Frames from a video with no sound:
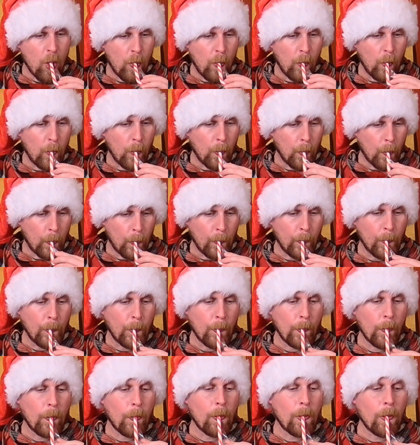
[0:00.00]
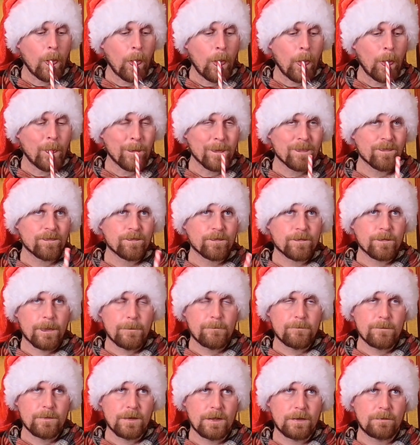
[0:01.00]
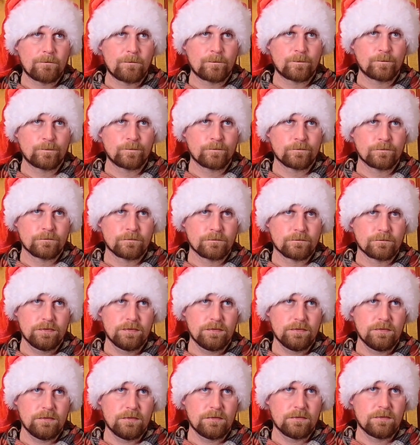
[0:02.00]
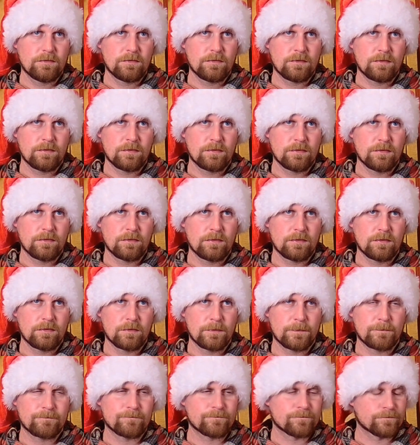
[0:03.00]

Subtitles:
(no one is talking)